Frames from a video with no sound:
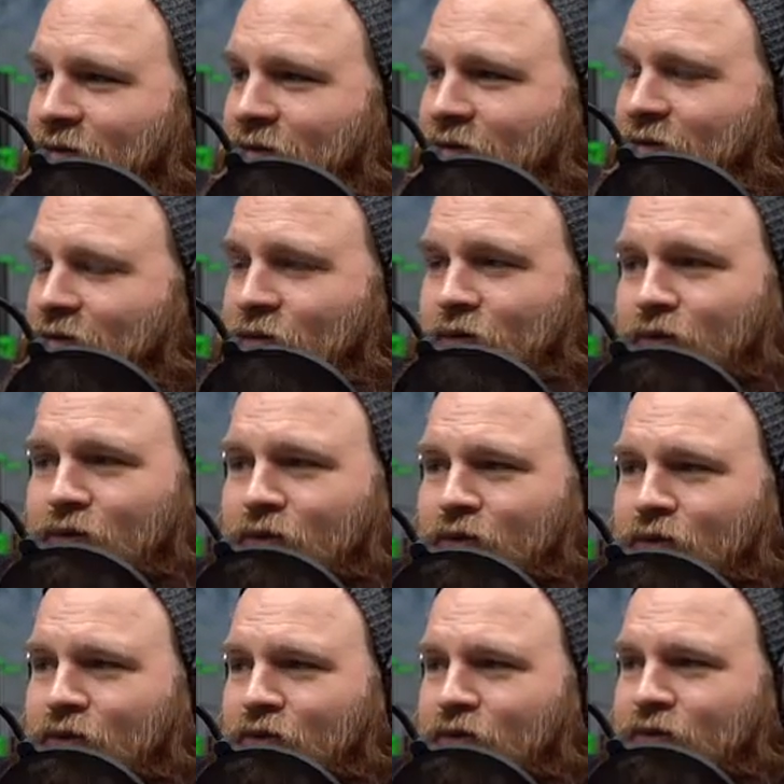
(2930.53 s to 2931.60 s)

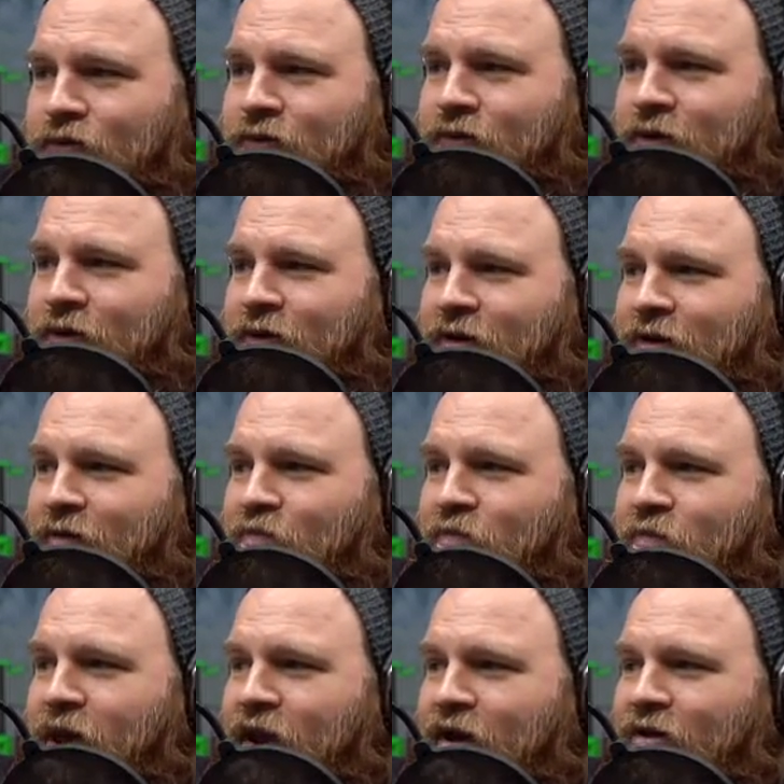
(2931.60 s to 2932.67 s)
Ooh,
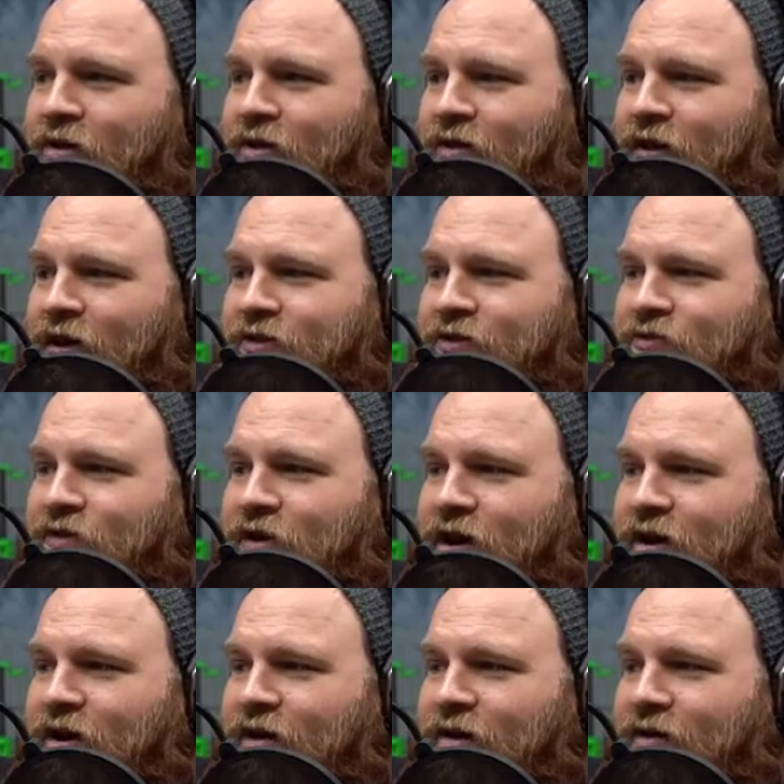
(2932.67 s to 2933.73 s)
Mayer
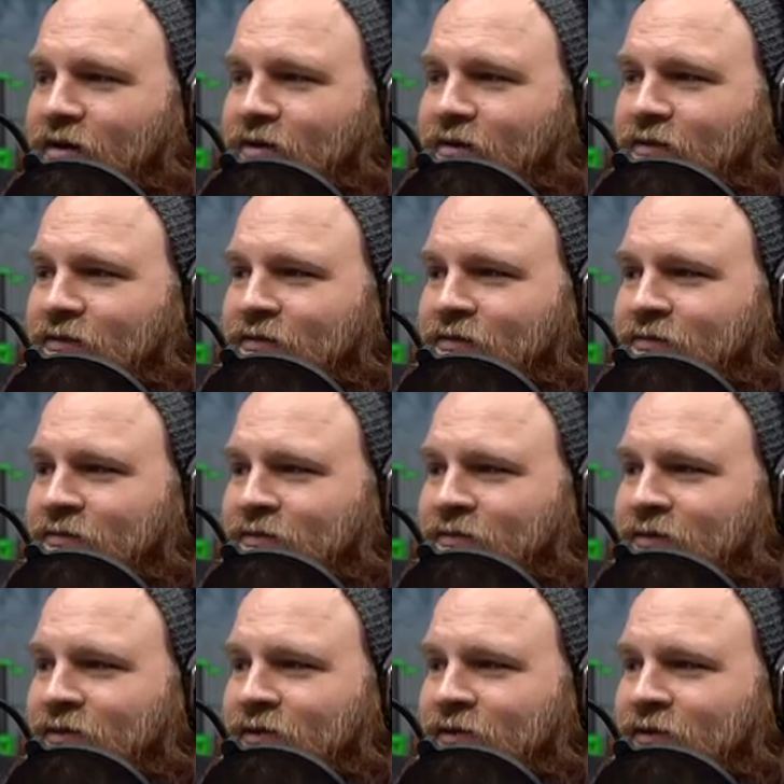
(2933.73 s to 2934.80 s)
Electronic.
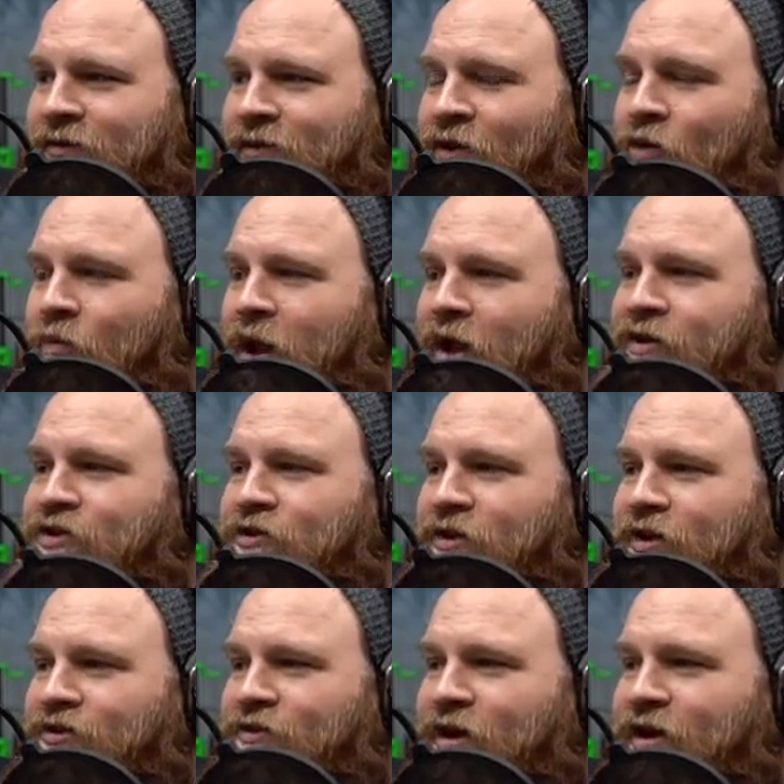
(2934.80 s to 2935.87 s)
Oh, Major
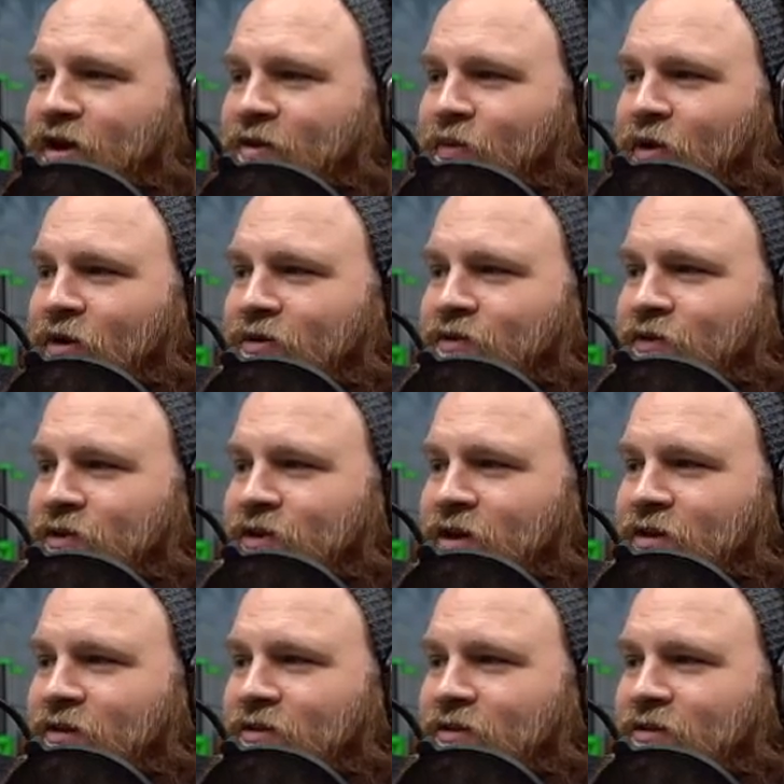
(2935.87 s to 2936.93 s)
Electronic Parts
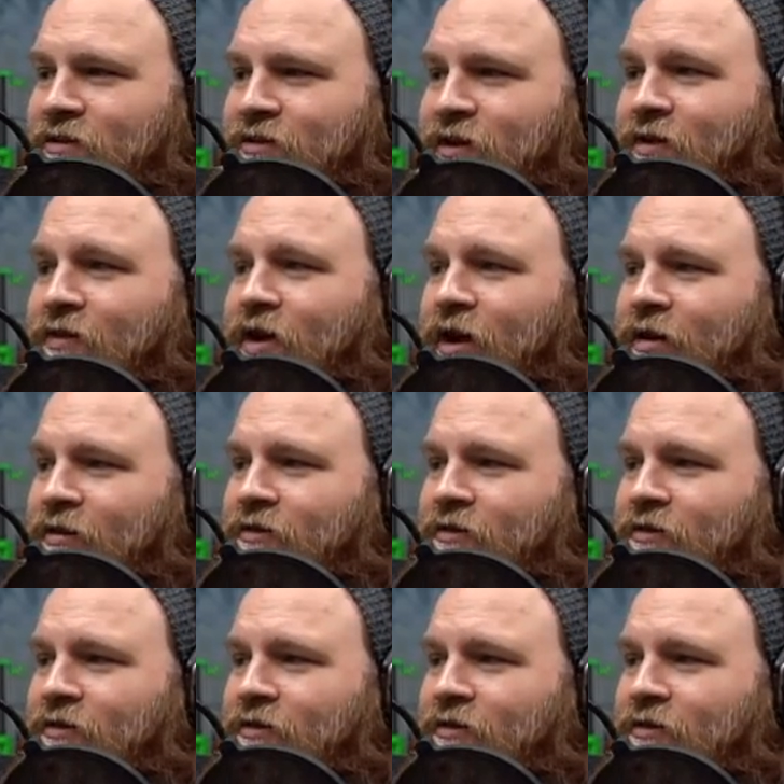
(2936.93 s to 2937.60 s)
Resellers. Okay.